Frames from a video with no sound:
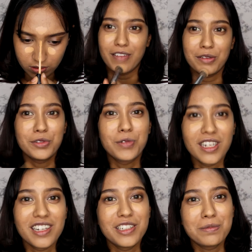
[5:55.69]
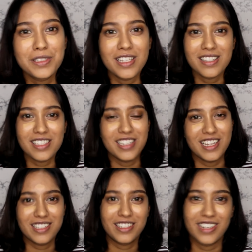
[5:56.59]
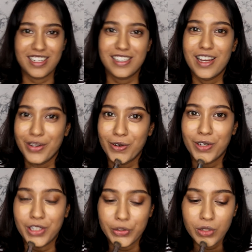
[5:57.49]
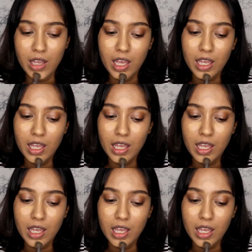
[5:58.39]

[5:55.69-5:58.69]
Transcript: I would 100% suggest Crash Landing on You.